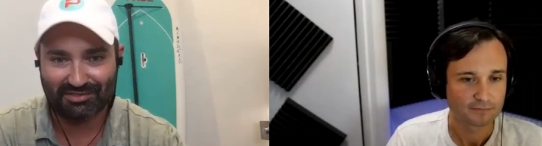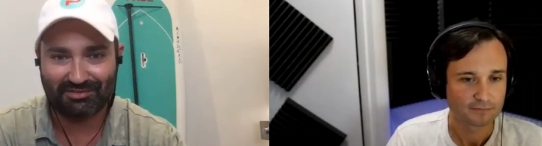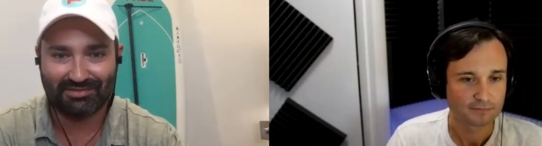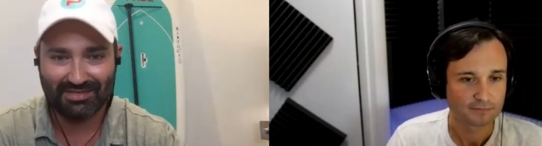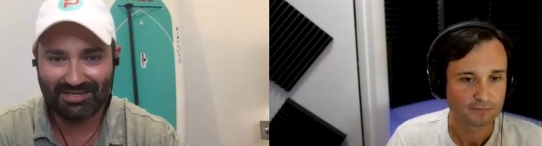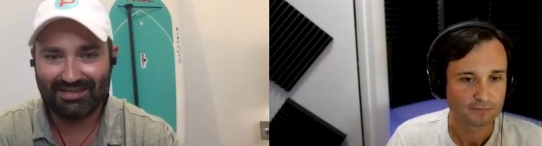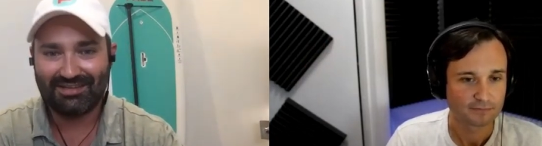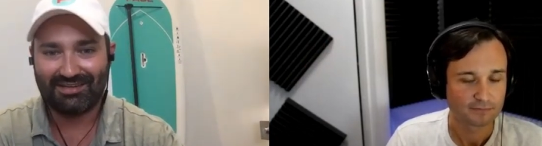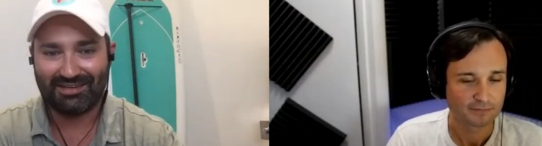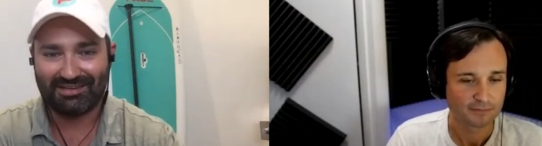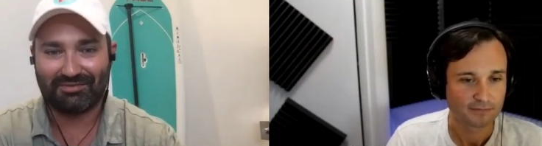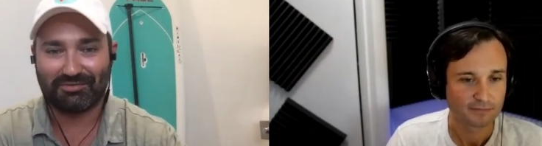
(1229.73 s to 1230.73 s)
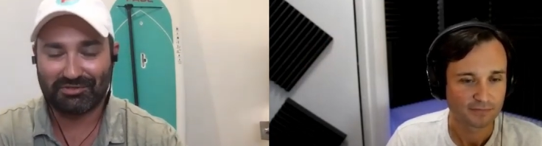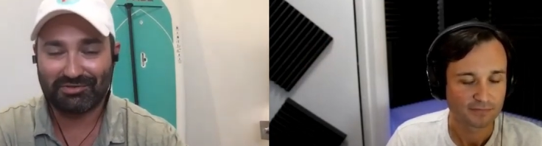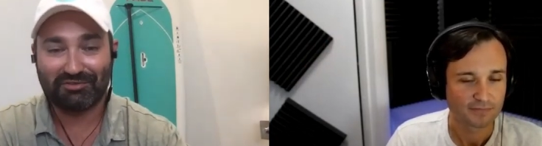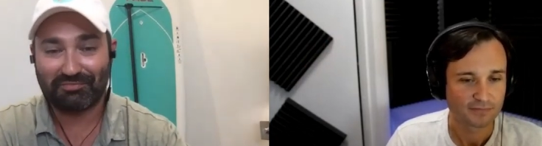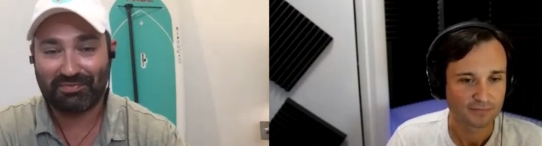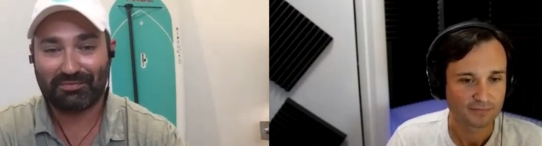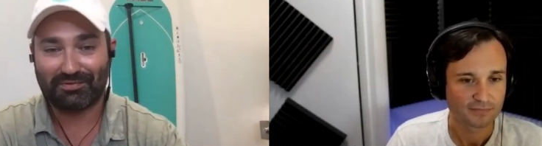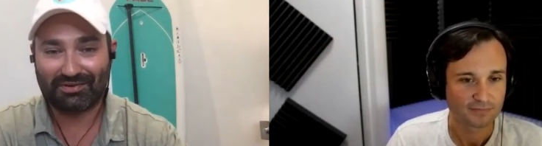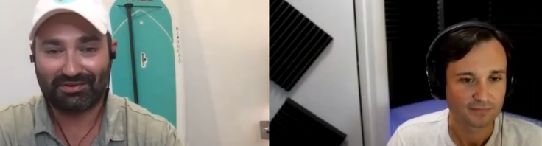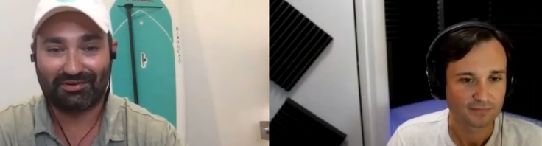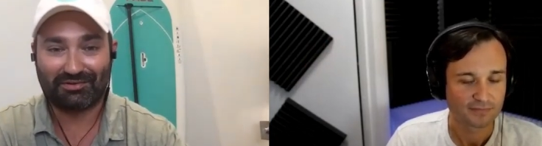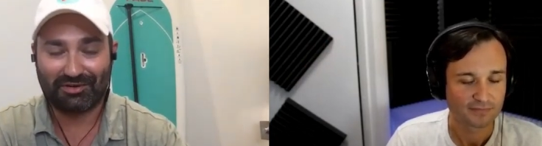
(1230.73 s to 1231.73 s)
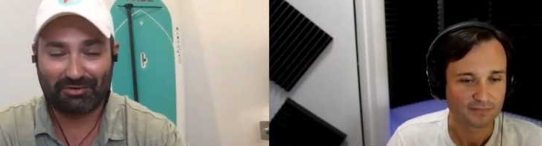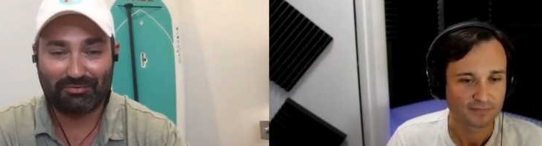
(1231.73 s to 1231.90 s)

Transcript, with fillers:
Speaker 1: So uh, we do have people that are,